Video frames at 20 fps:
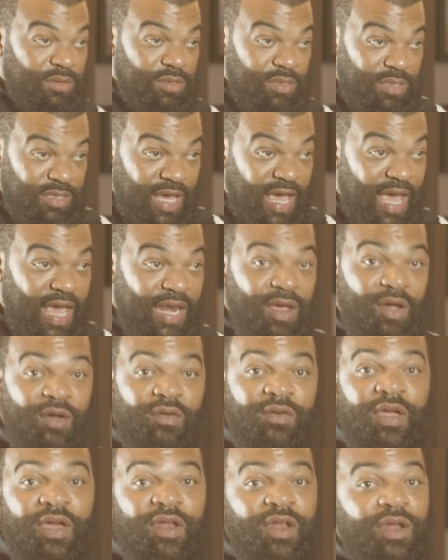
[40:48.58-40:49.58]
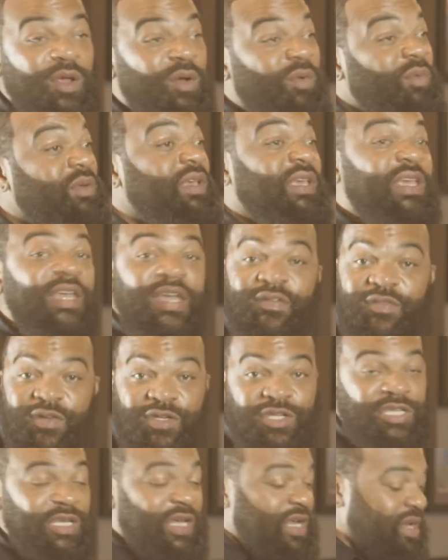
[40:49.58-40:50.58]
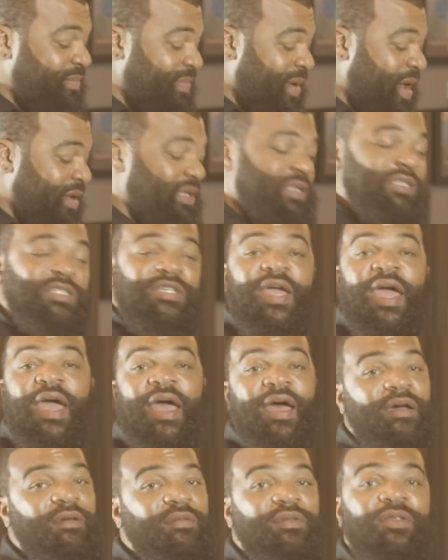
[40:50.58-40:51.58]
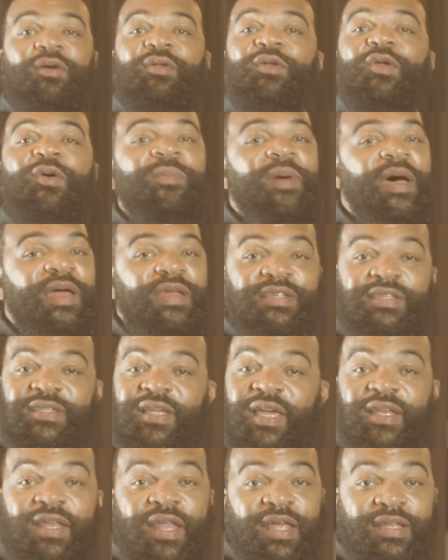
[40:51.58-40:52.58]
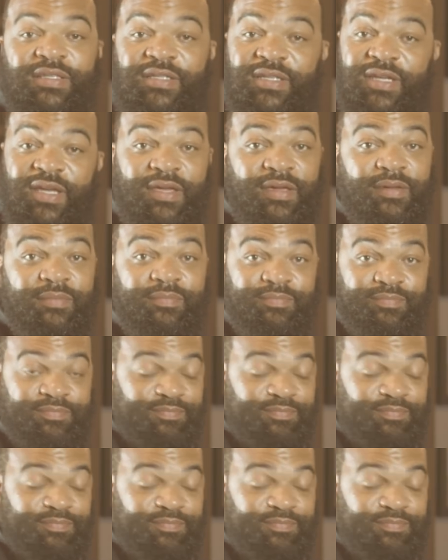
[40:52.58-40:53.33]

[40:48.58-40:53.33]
The daddy over here that don't give a shit about the child, don't nobody say nothing to him.